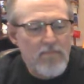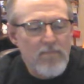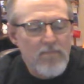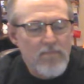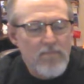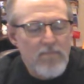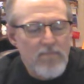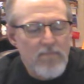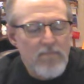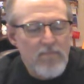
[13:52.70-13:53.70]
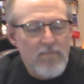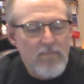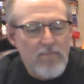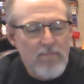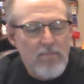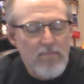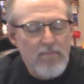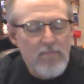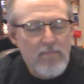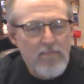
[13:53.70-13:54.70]

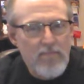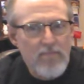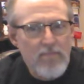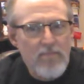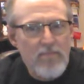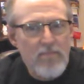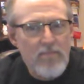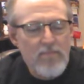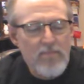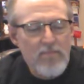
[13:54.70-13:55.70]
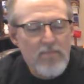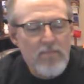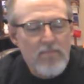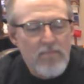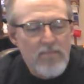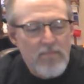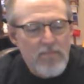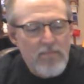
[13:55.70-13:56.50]
[no speech]